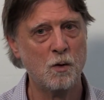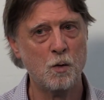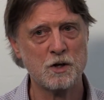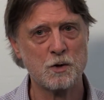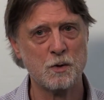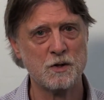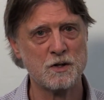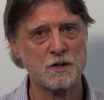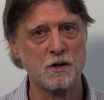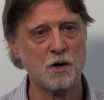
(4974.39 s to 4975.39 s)
which
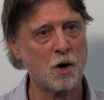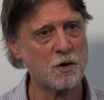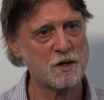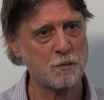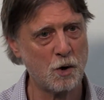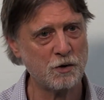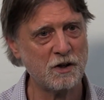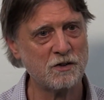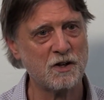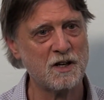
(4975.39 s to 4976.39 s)
was
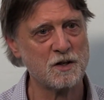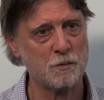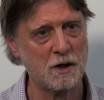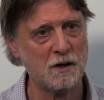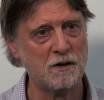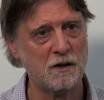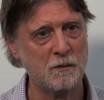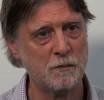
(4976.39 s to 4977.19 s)
corresponding to his ability.